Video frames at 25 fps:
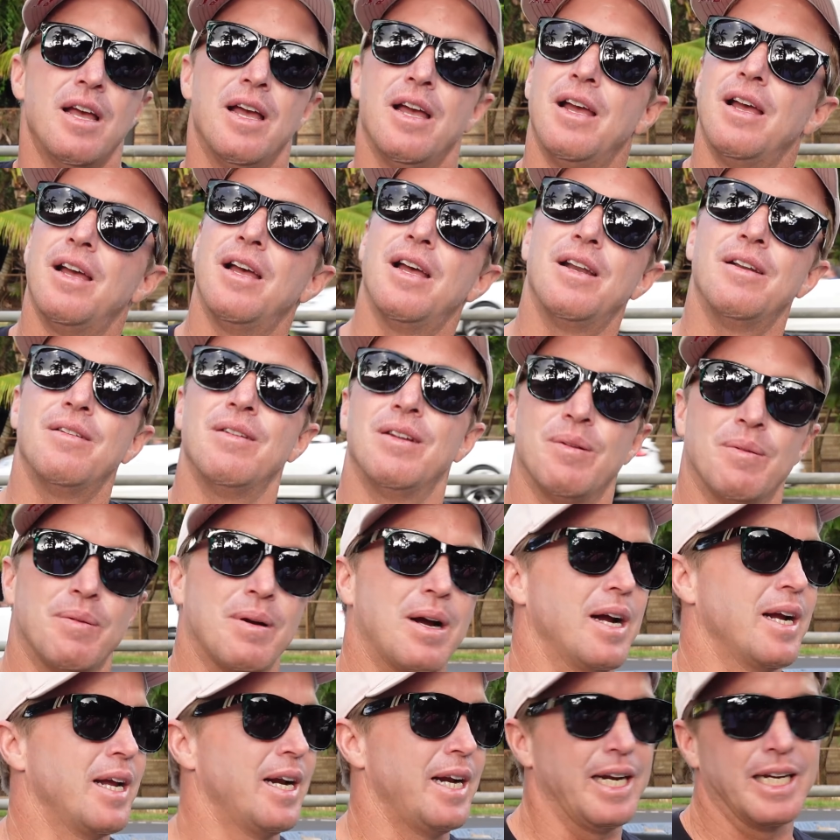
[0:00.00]
And
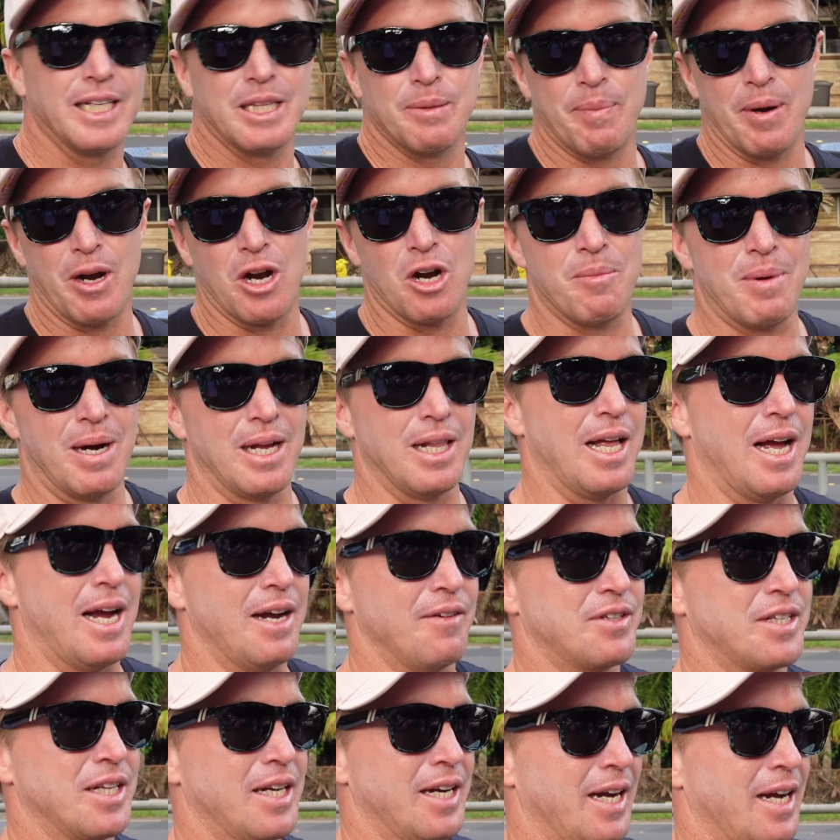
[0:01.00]
probably gonna get the barrel of my
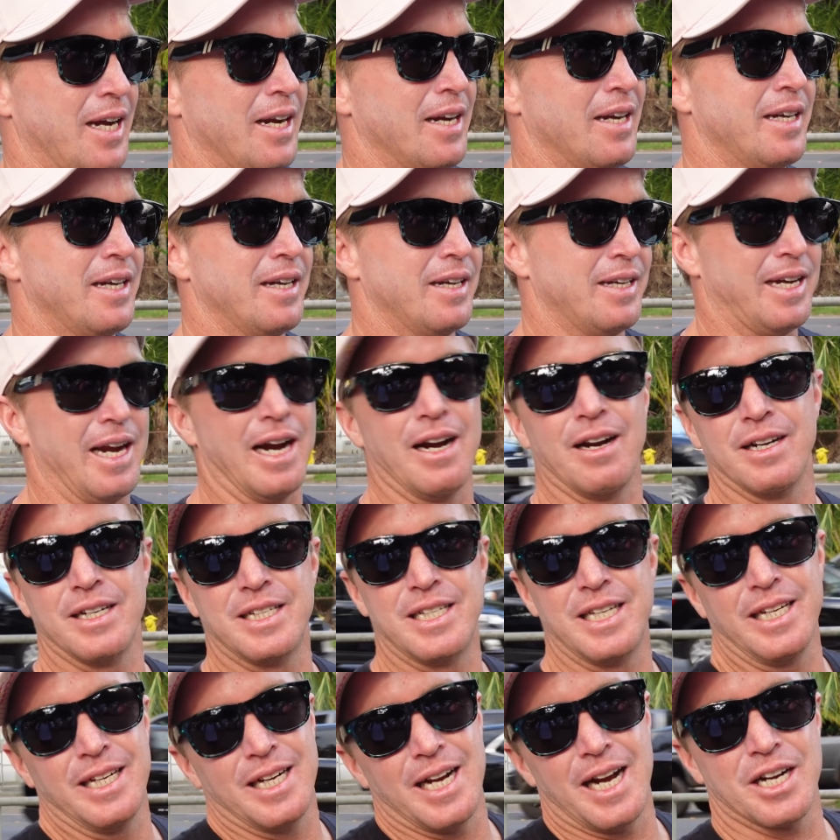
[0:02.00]
life today.
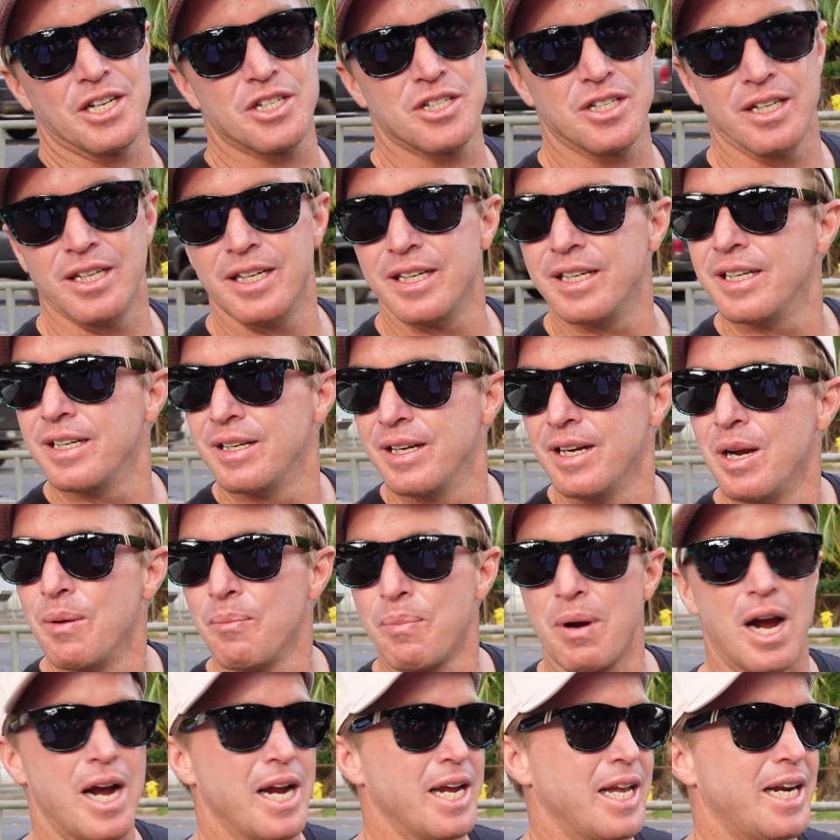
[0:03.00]
Guaranteed, actually.
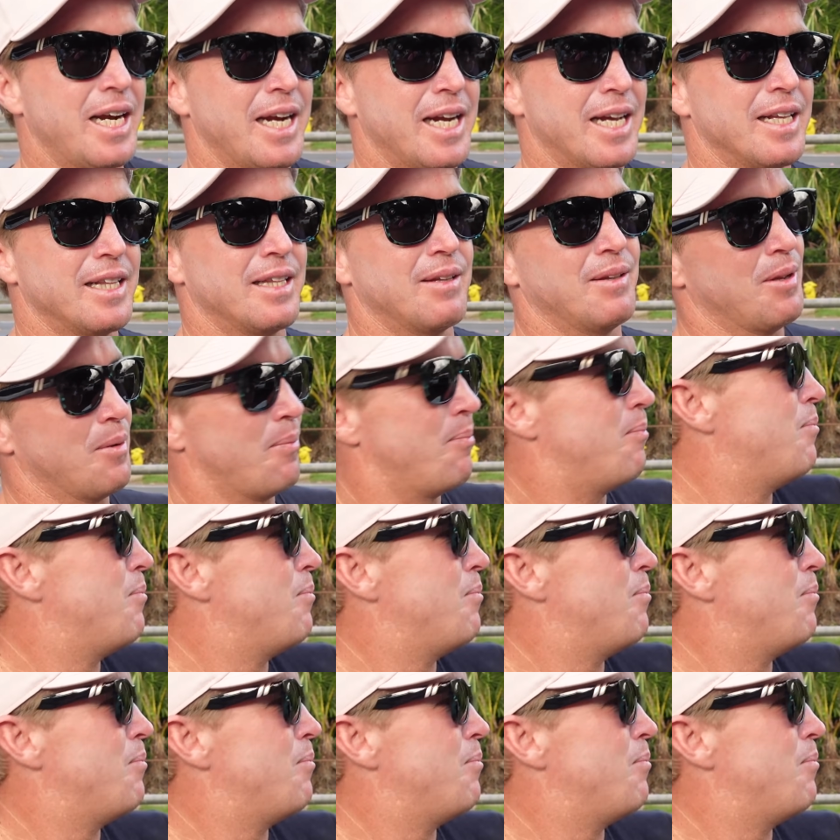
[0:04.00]
Probably gonna get the